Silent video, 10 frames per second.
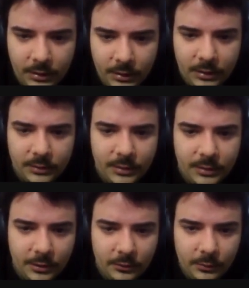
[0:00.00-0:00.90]

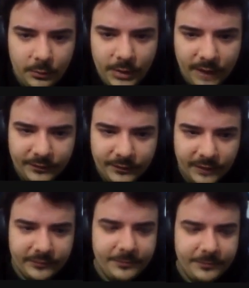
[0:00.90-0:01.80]
Now we have
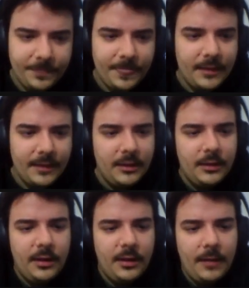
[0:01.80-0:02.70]
this.
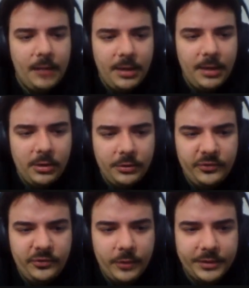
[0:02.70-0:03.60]
I'm now going to
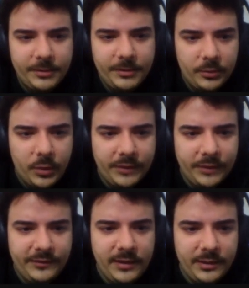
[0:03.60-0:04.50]
wonder about what is
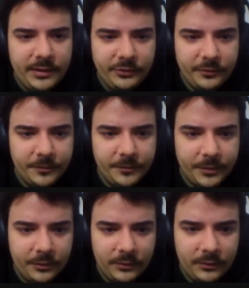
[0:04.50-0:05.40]
the energy of the
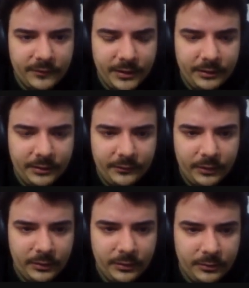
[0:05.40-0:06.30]
particle inside this
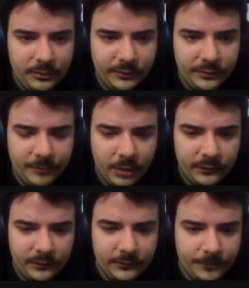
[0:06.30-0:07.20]

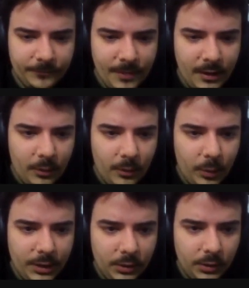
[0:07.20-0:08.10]
box. We
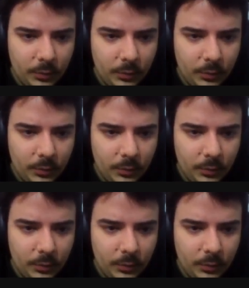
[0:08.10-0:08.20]
know,